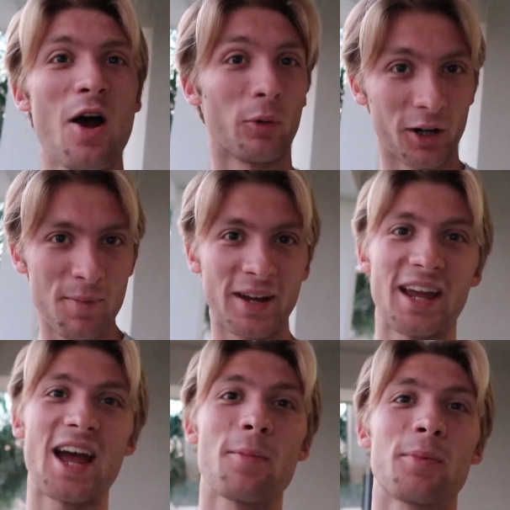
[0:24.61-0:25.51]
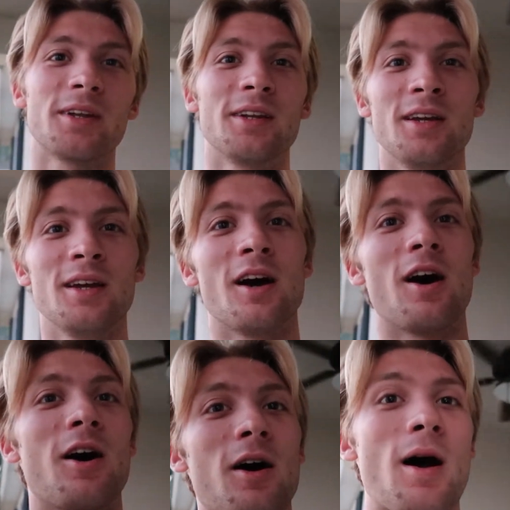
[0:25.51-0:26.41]
We're going to make it happen.
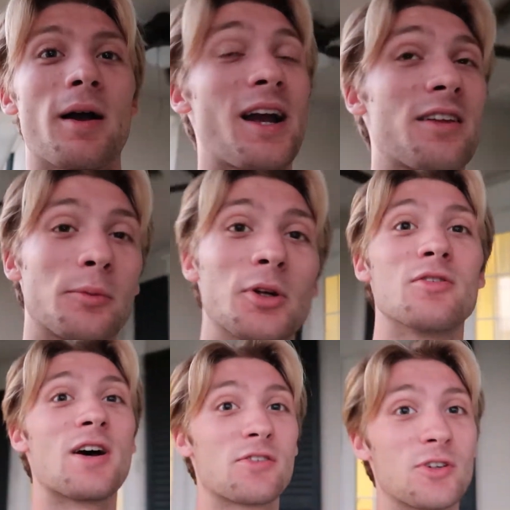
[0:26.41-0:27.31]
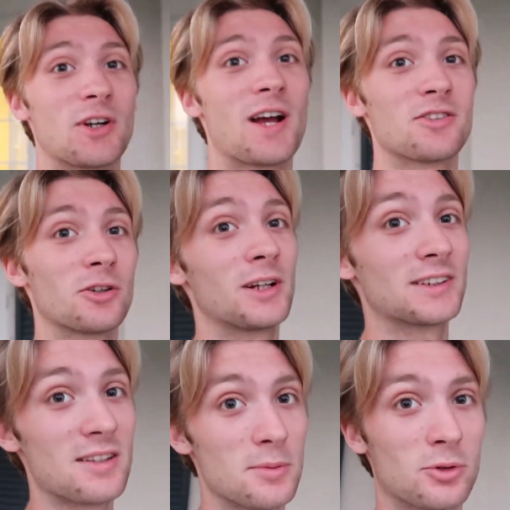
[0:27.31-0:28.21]
Uh, I got some good advice for you guys, so click
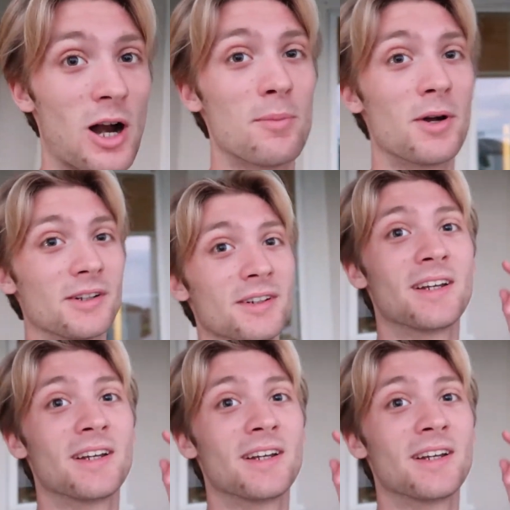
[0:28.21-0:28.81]
that subscribe button